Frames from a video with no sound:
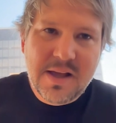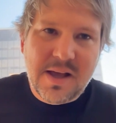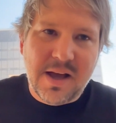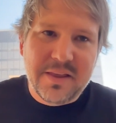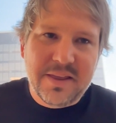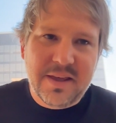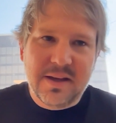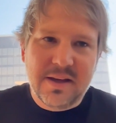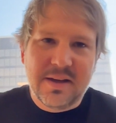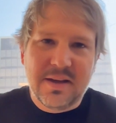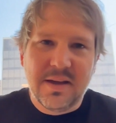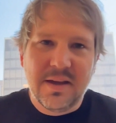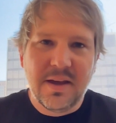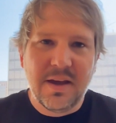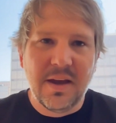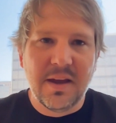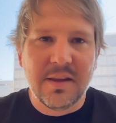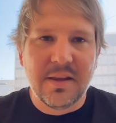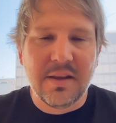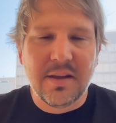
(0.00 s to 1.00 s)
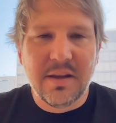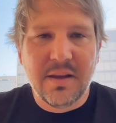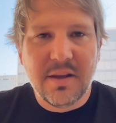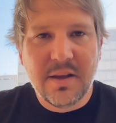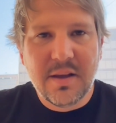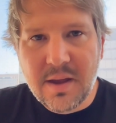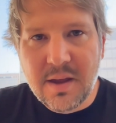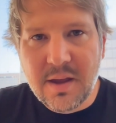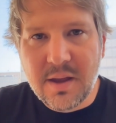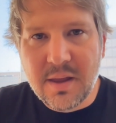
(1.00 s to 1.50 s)
I think in
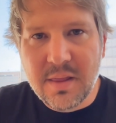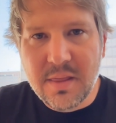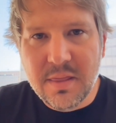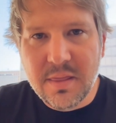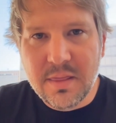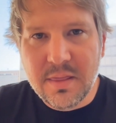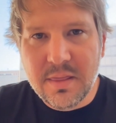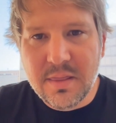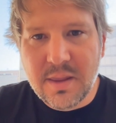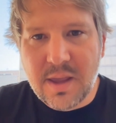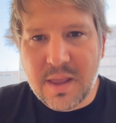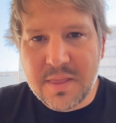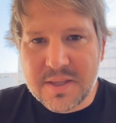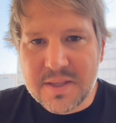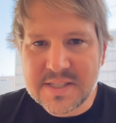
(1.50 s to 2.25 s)
at